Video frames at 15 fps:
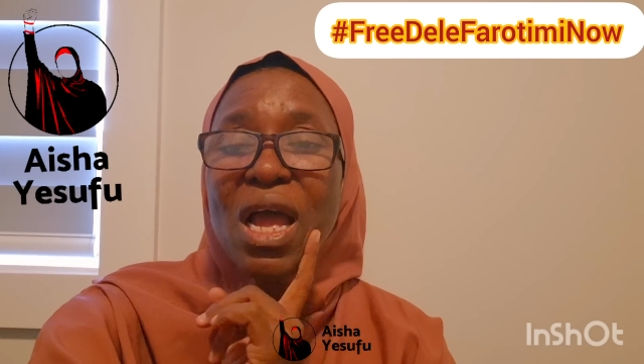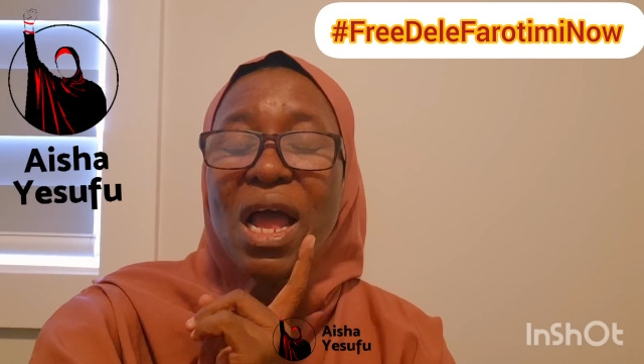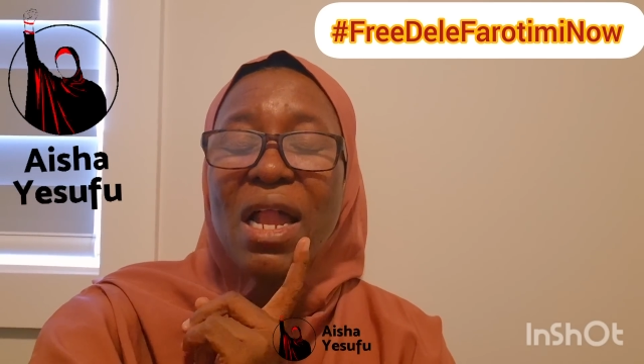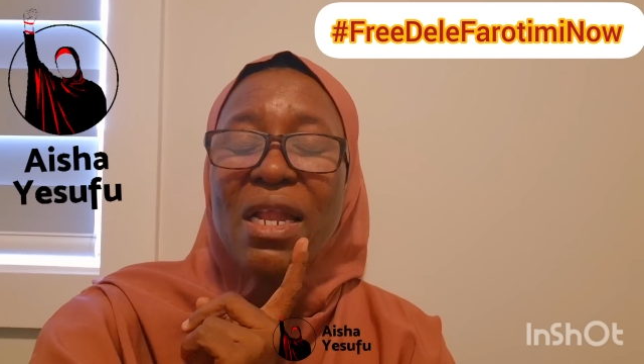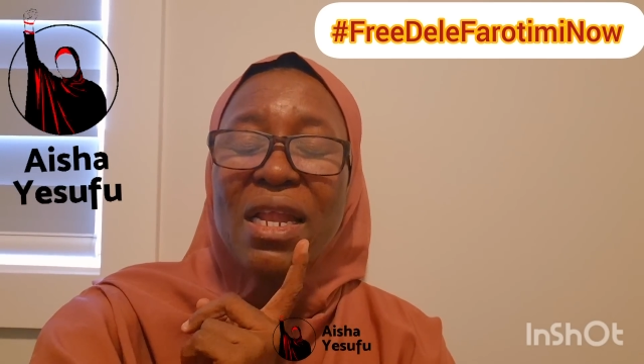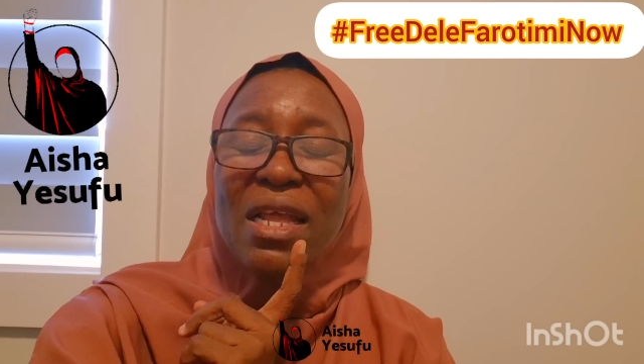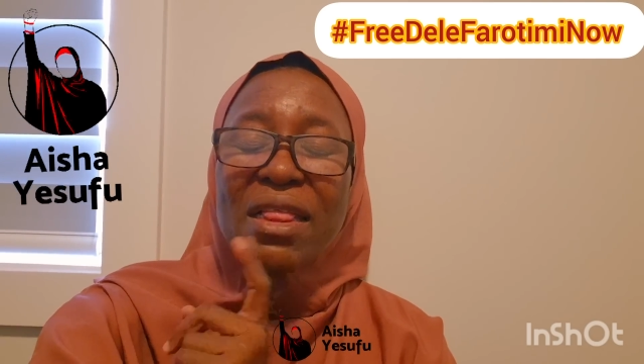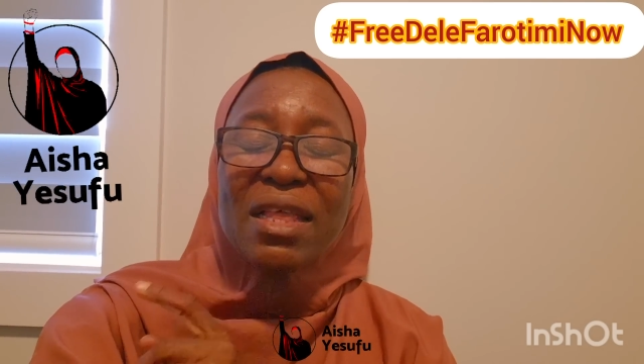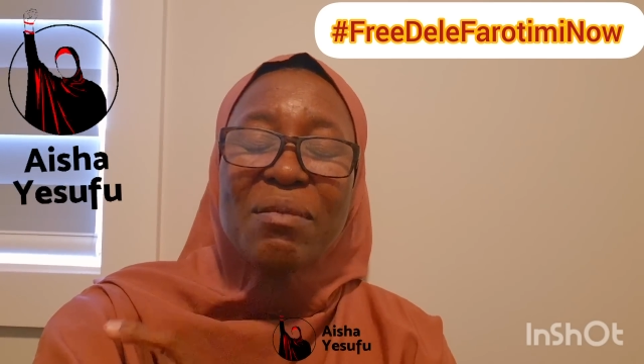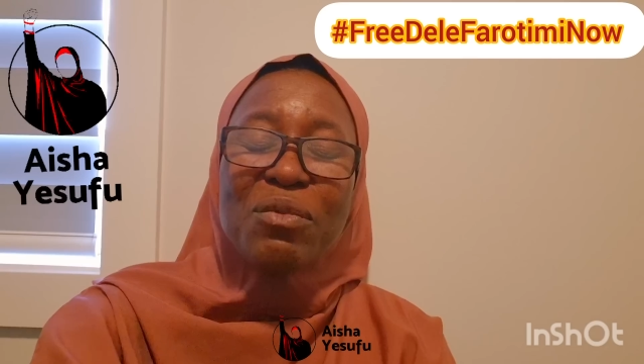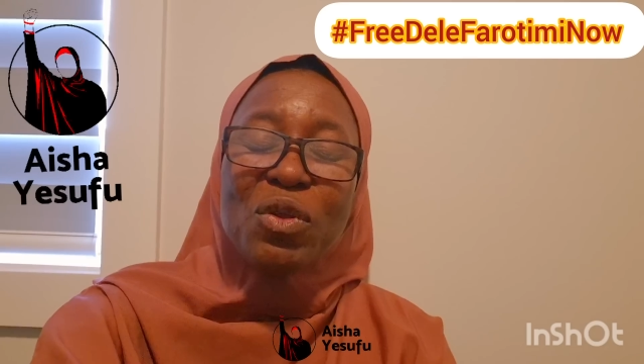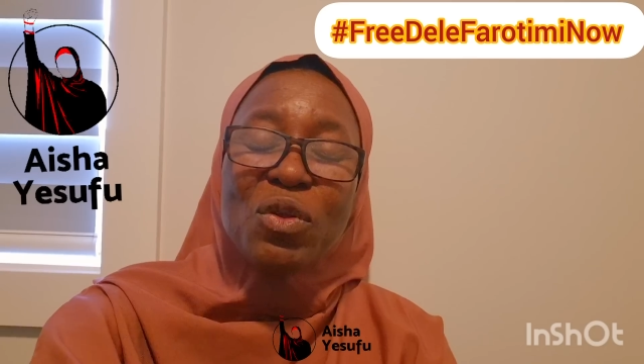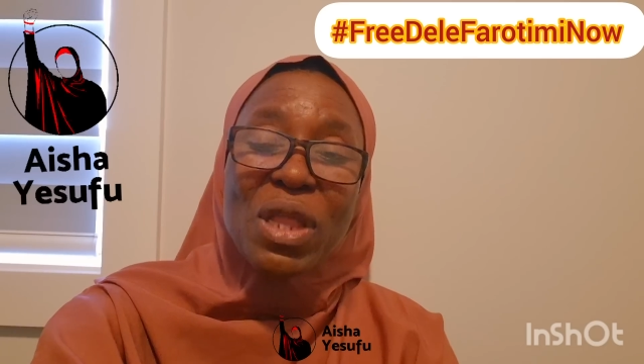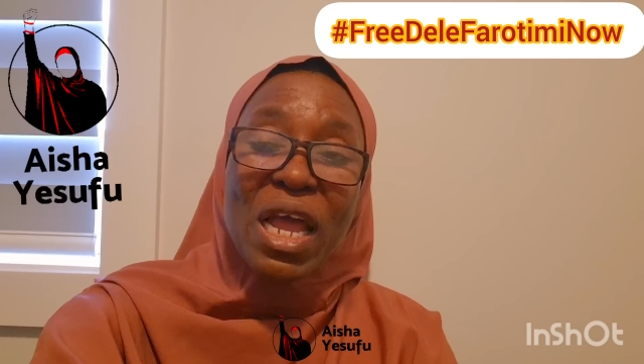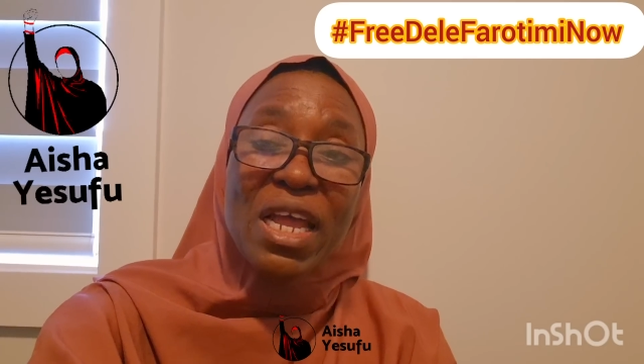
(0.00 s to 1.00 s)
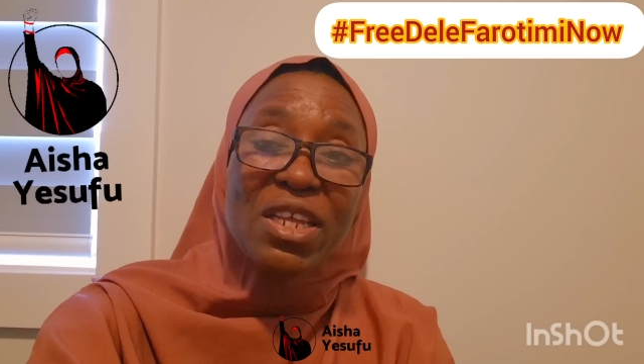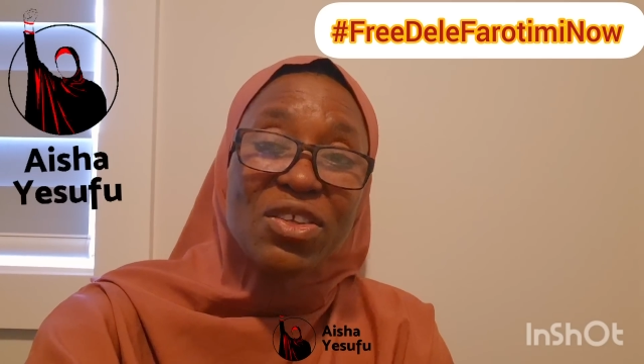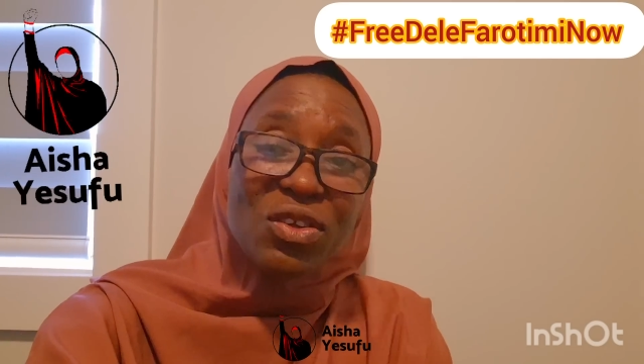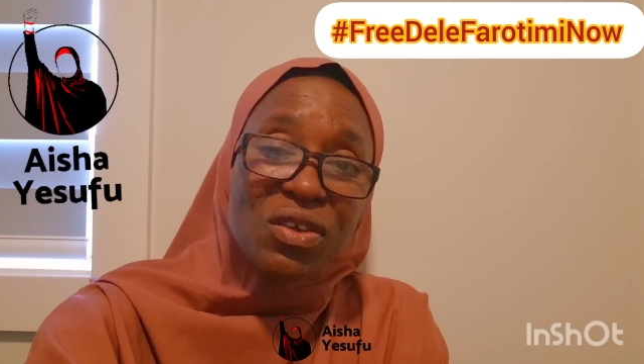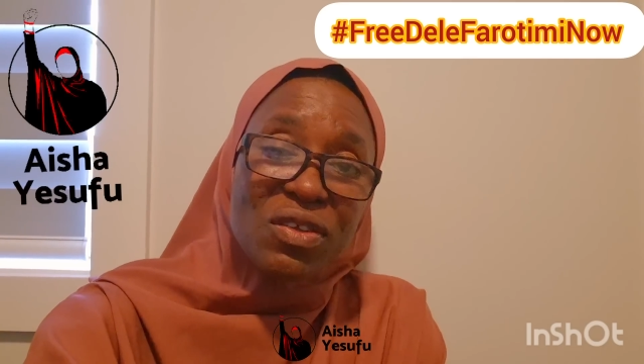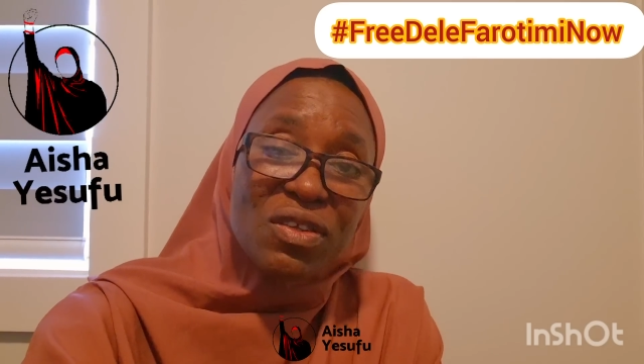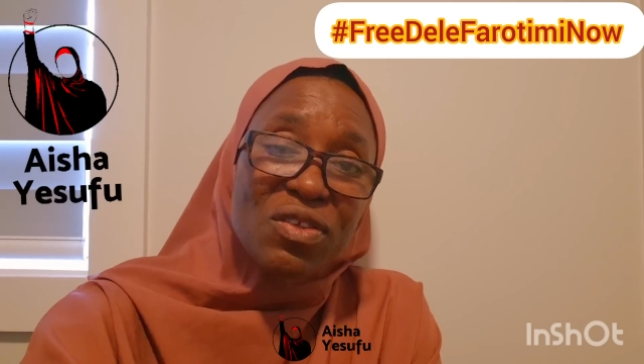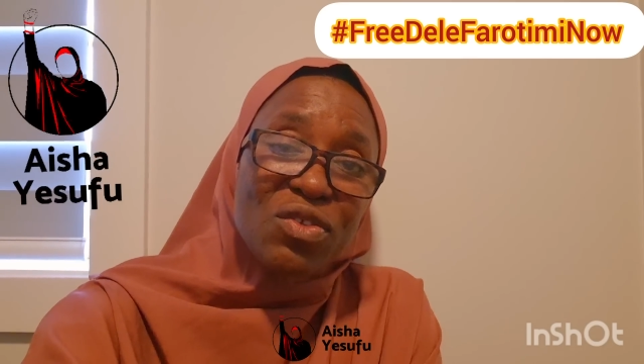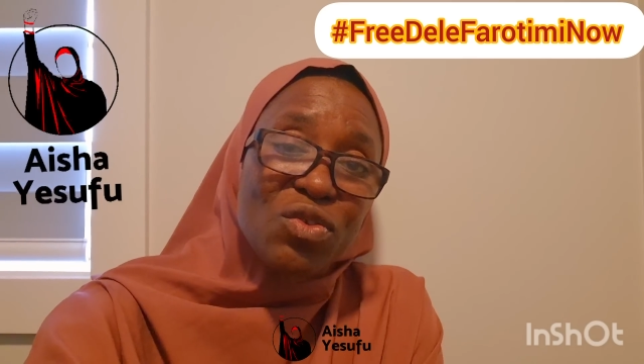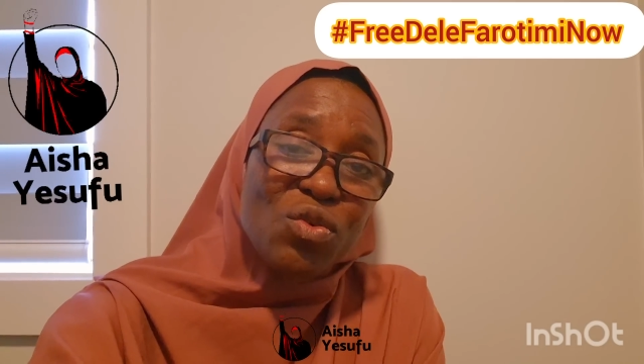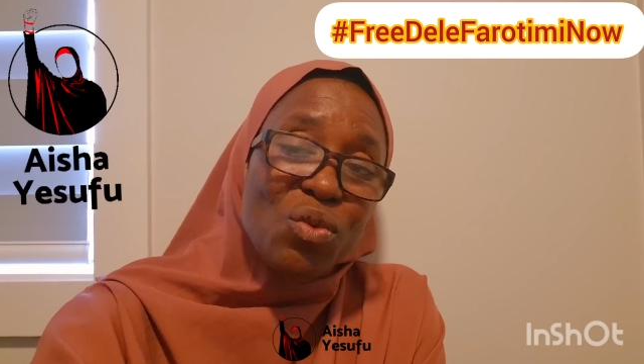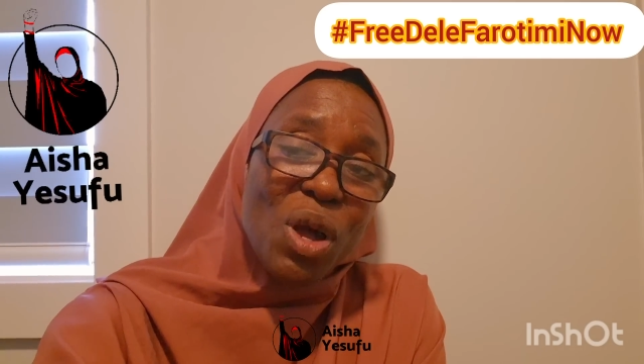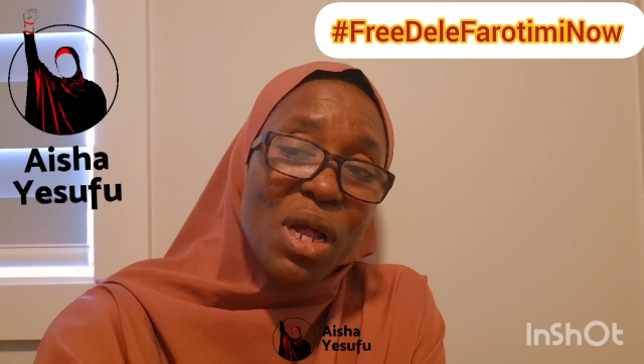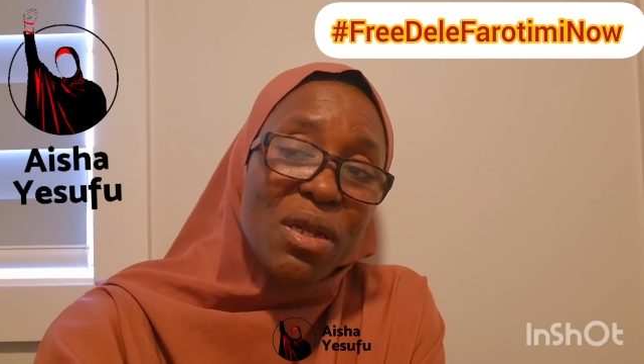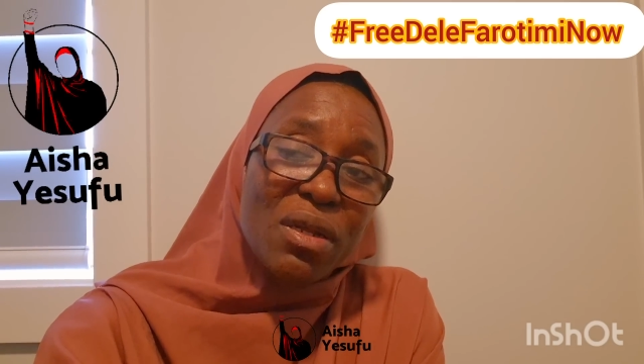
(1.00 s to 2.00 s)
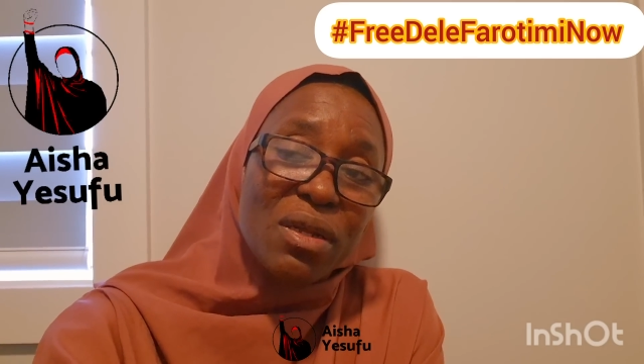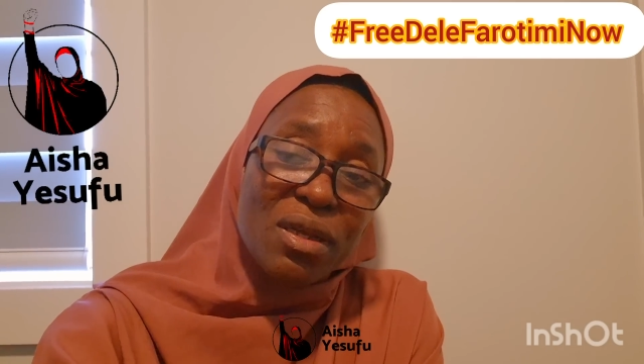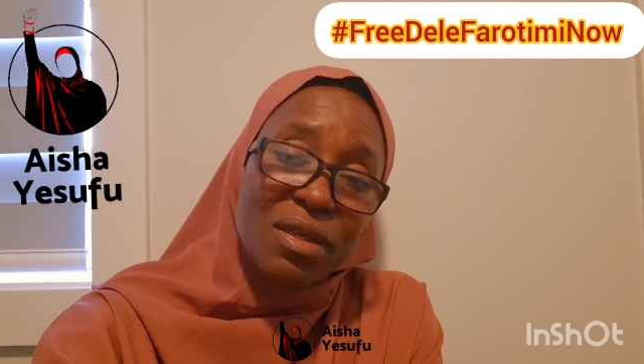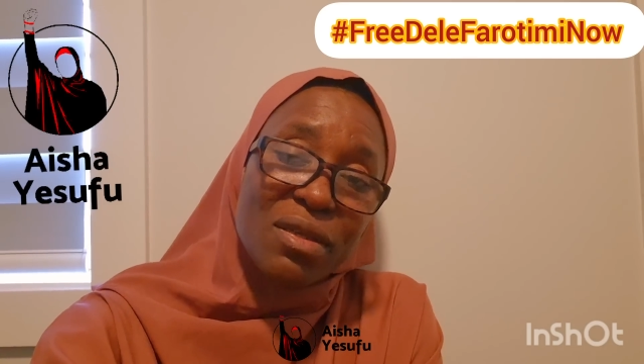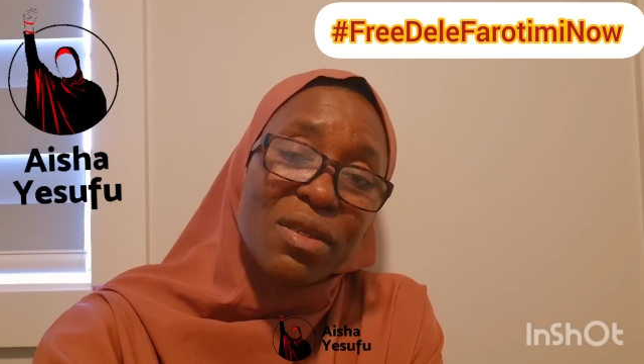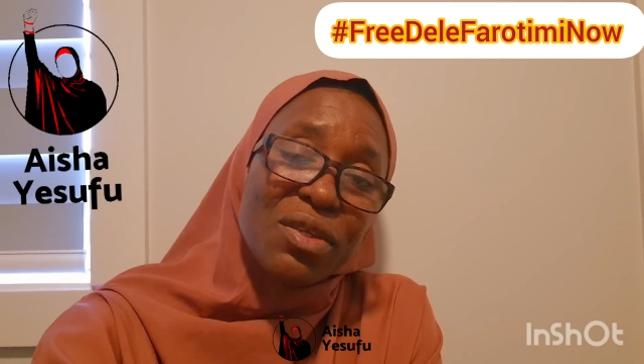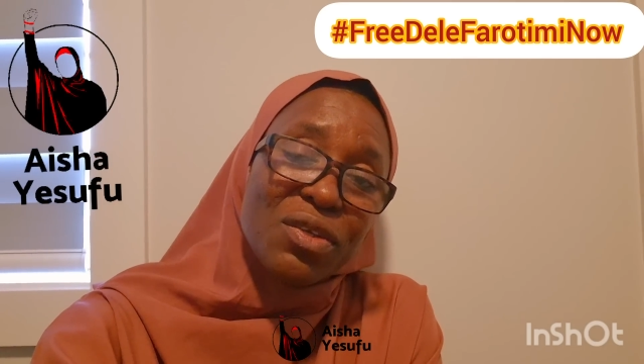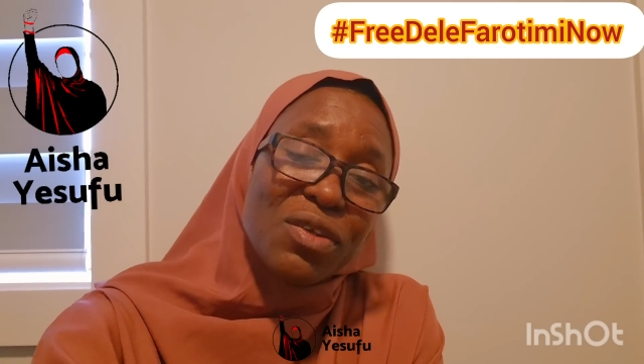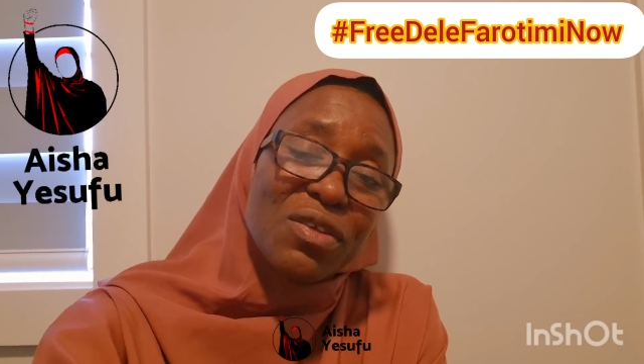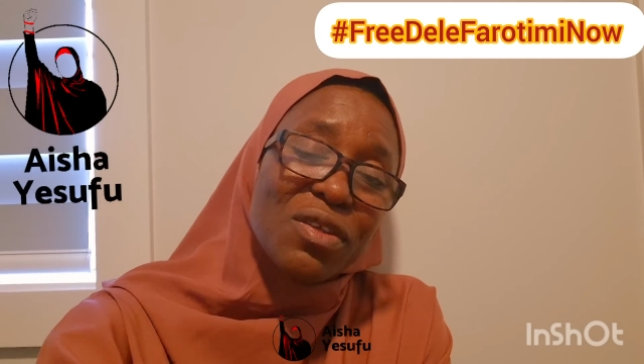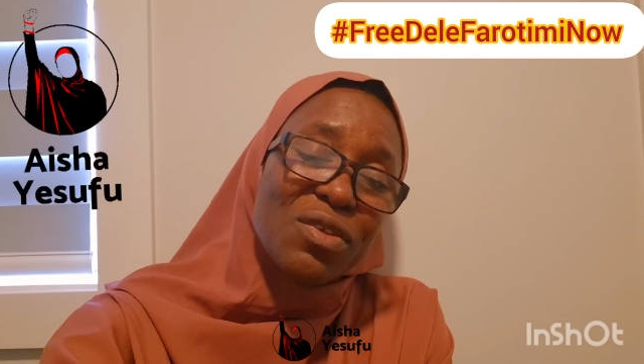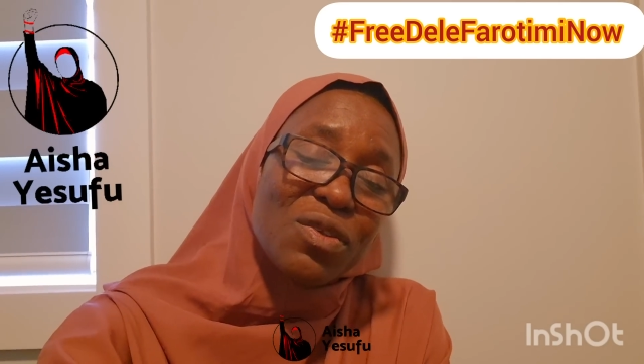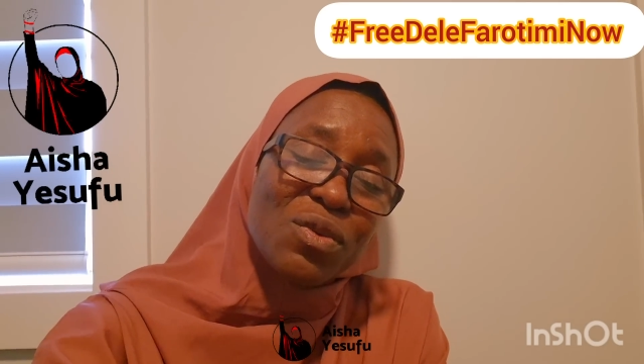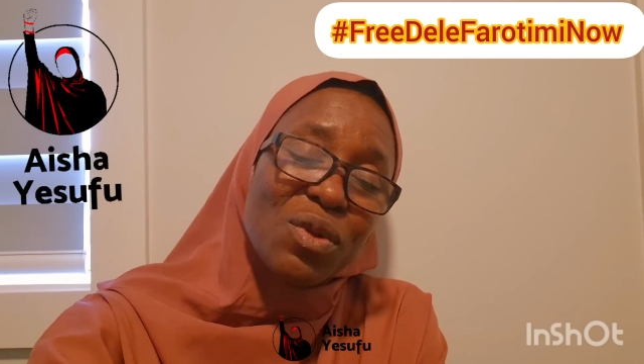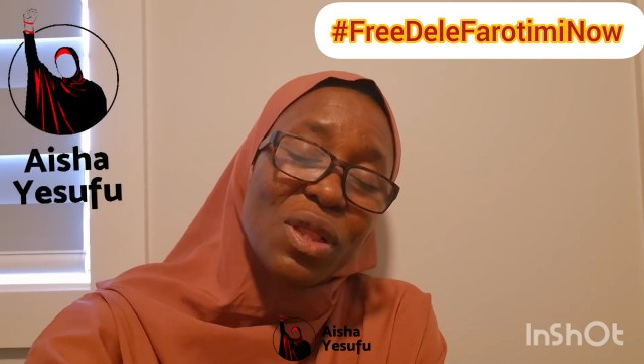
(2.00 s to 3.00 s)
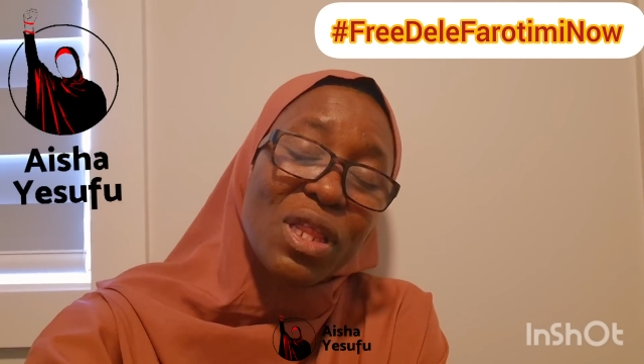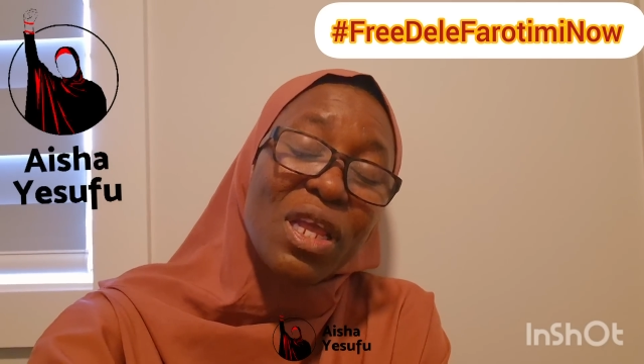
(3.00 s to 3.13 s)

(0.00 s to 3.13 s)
and let them know that injustice to one is injustice to all.